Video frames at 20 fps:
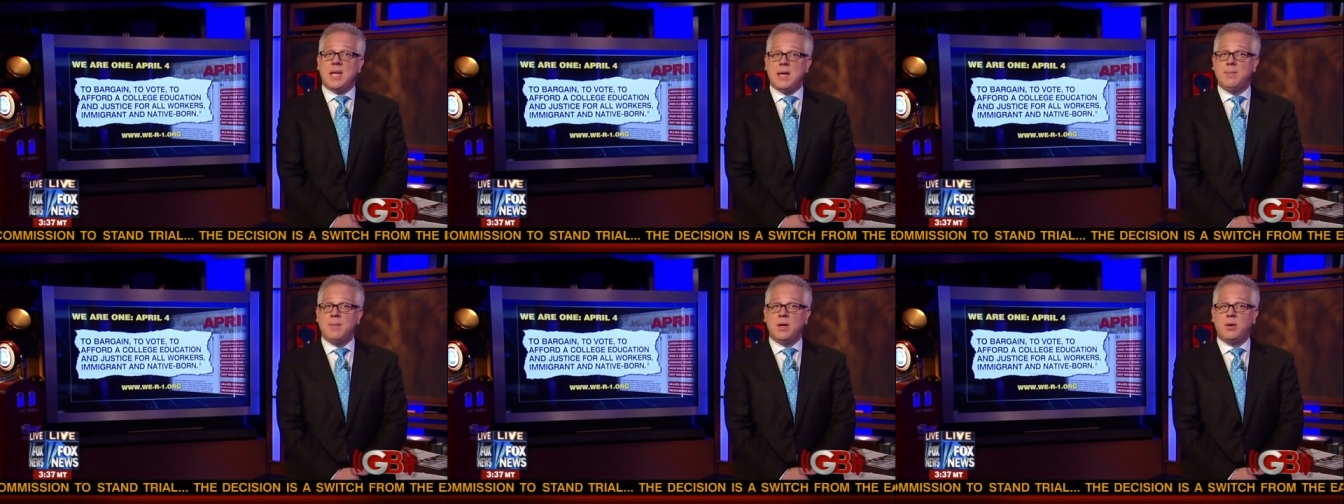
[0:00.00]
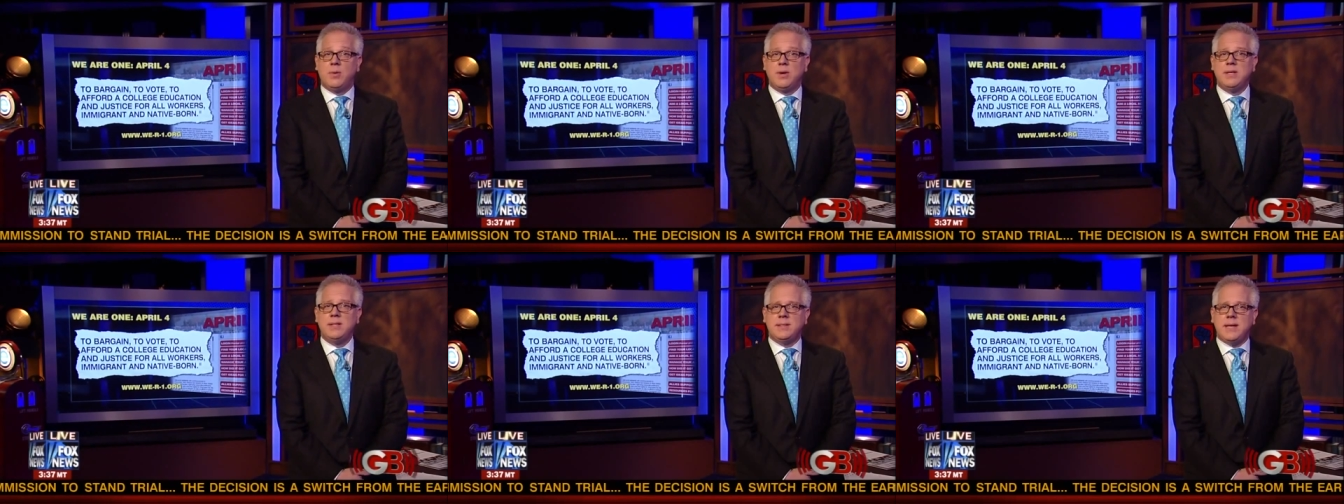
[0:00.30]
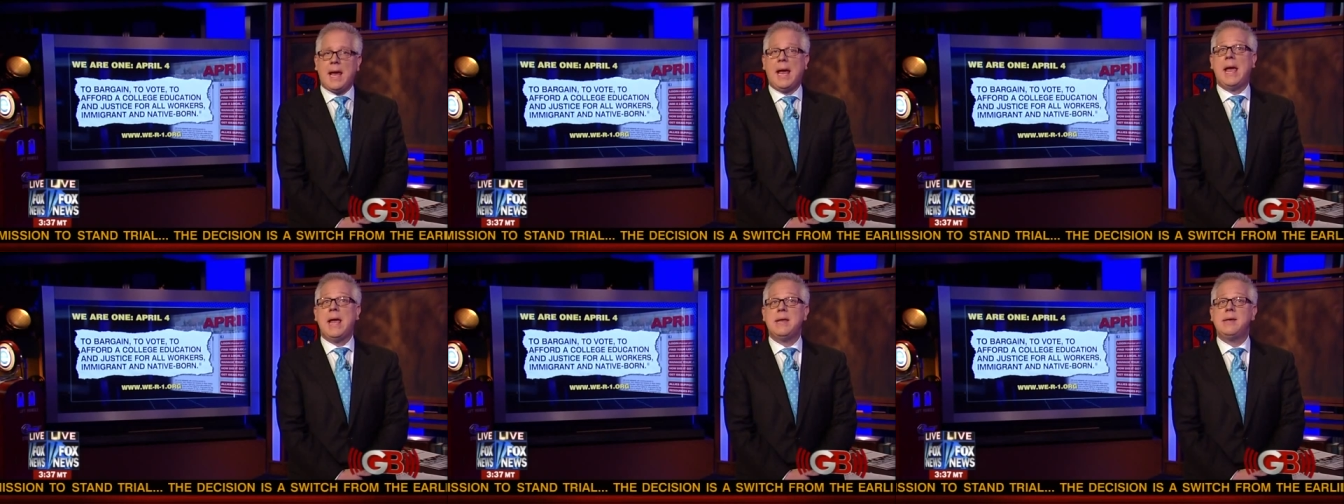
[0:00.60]

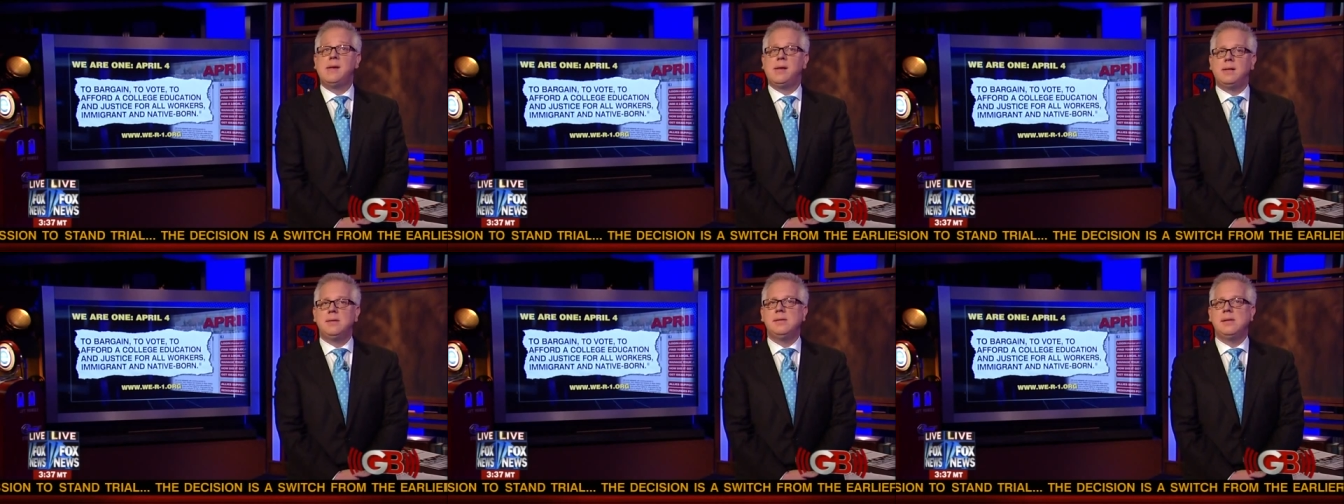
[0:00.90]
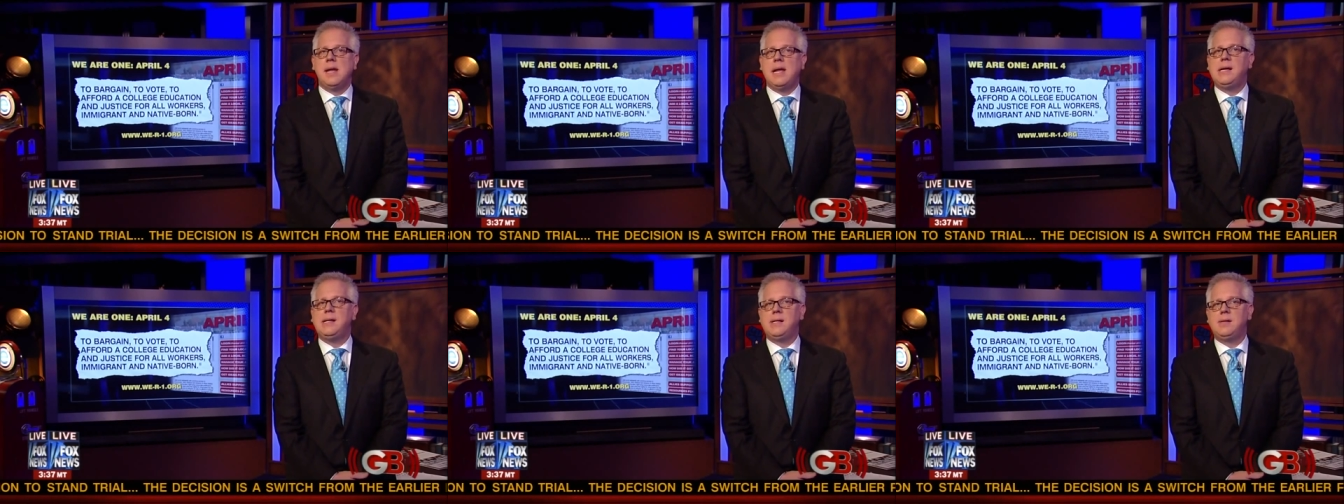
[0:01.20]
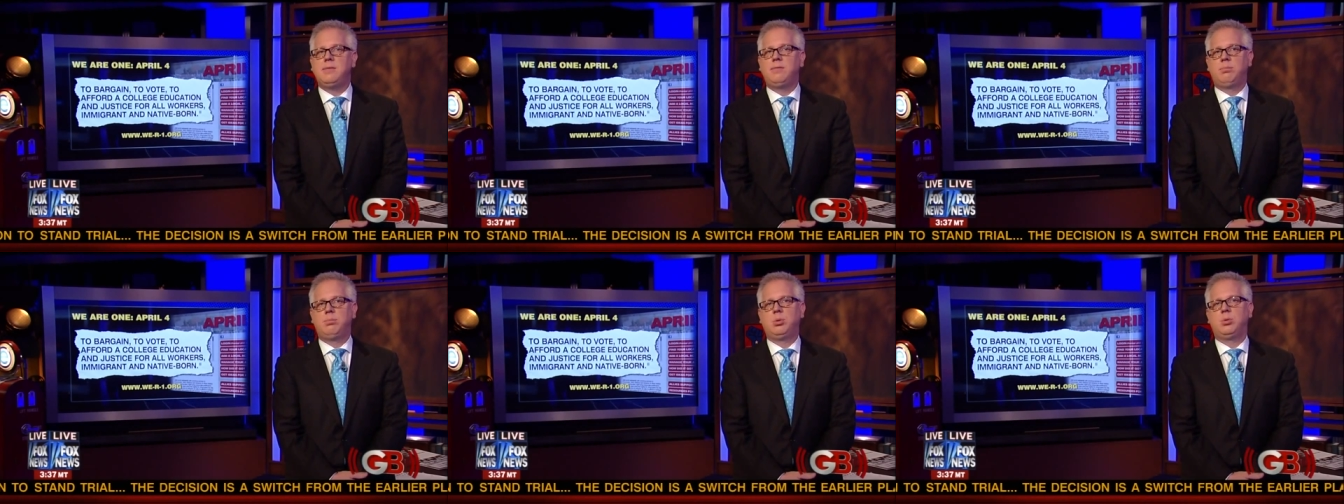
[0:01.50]
immigrant and
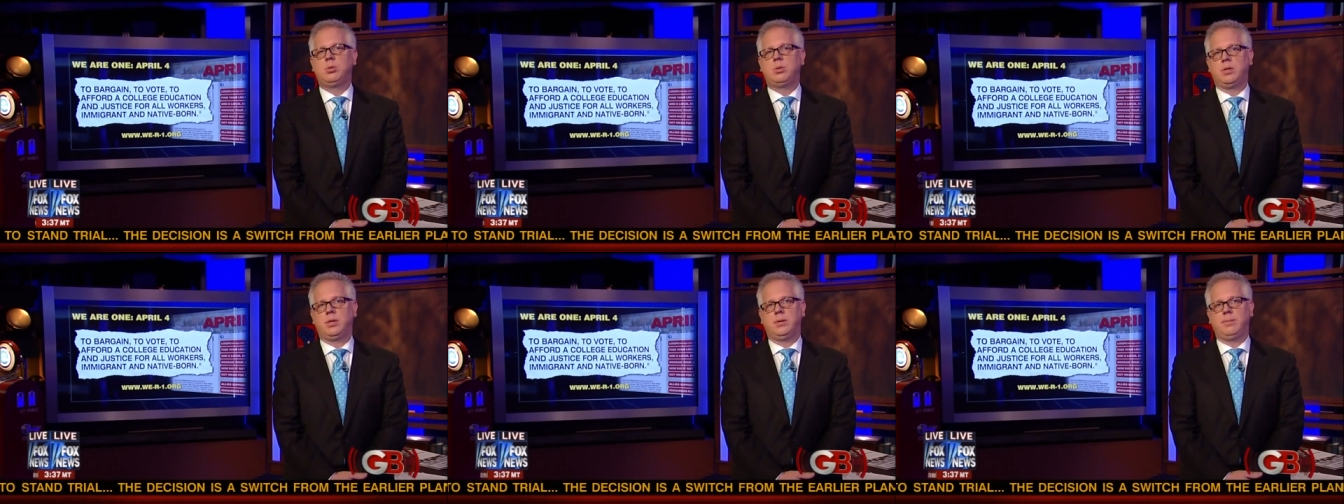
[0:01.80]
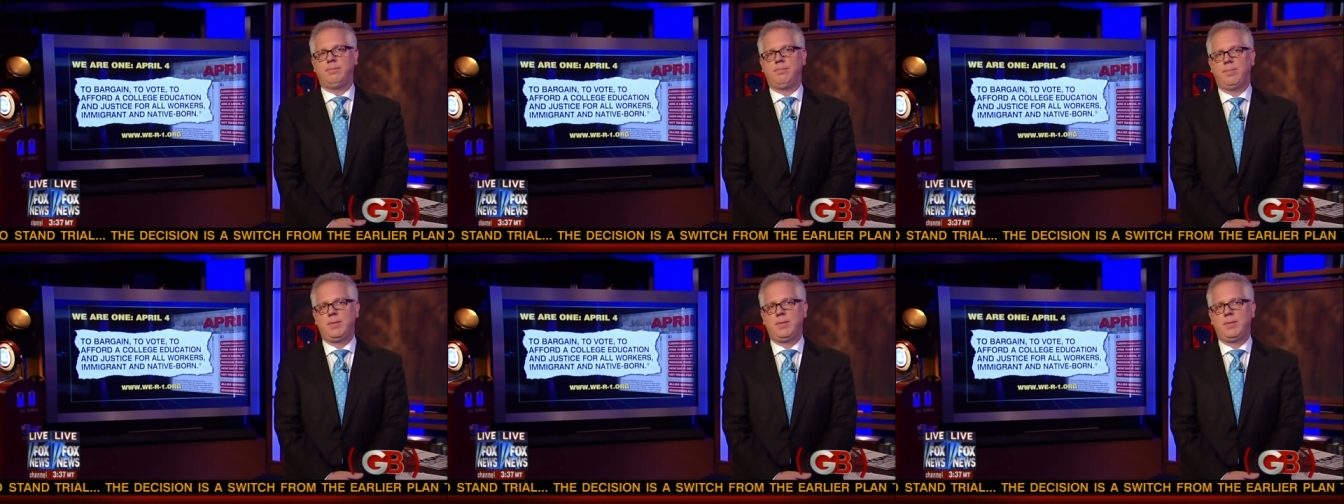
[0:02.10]
native-born.